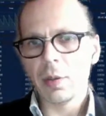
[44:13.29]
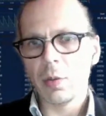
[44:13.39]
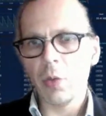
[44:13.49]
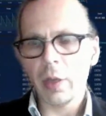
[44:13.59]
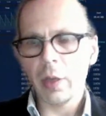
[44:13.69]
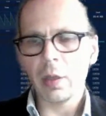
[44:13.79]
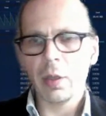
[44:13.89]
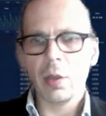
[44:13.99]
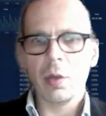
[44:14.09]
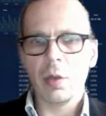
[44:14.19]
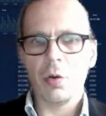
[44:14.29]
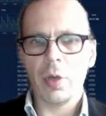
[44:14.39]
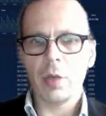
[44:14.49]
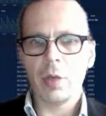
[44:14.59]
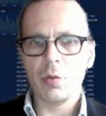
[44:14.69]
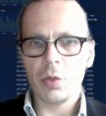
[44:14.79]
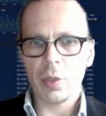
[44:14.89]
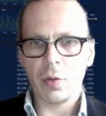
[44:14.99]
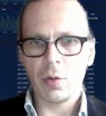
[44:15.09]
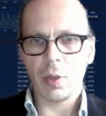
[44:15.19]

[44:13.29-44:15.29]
work connect to each other